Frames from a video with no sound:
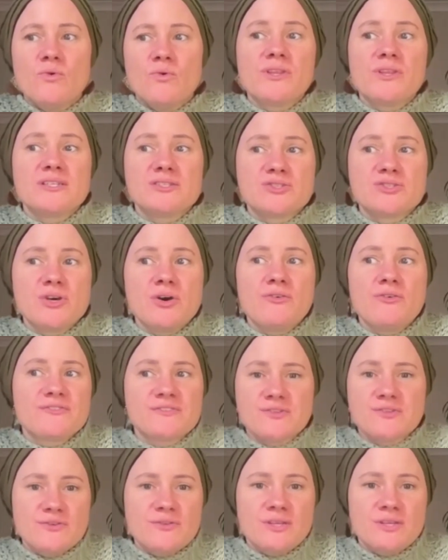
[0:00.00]
Well, they're
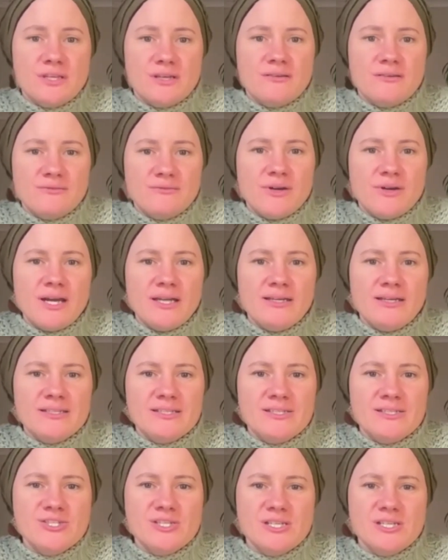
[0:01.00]
self-soothing, right?
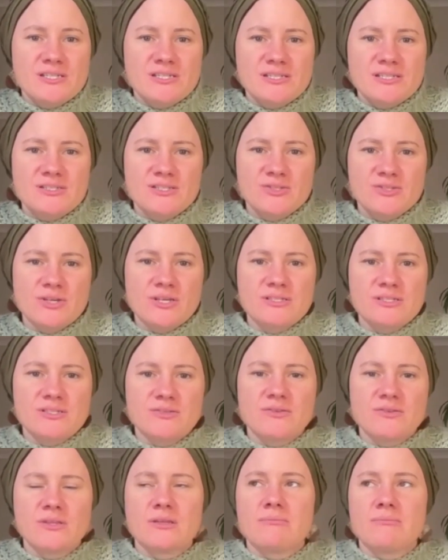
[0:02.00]
Addiction is a
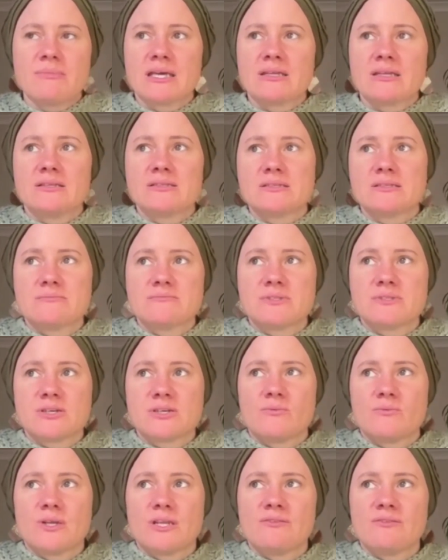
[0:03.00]
soothing mechanism.
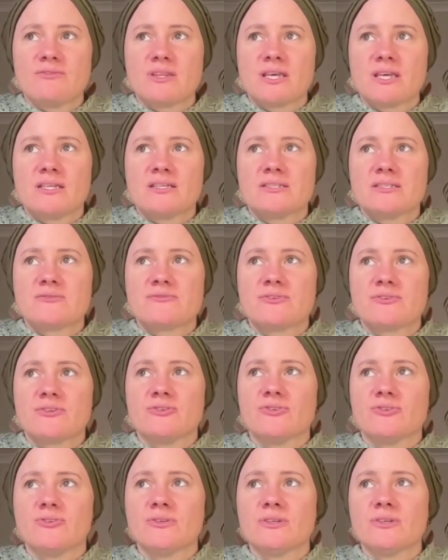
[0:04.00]
So whatever that is for
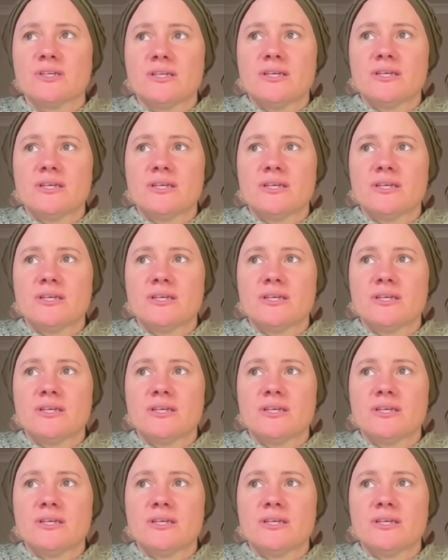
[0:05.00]
you.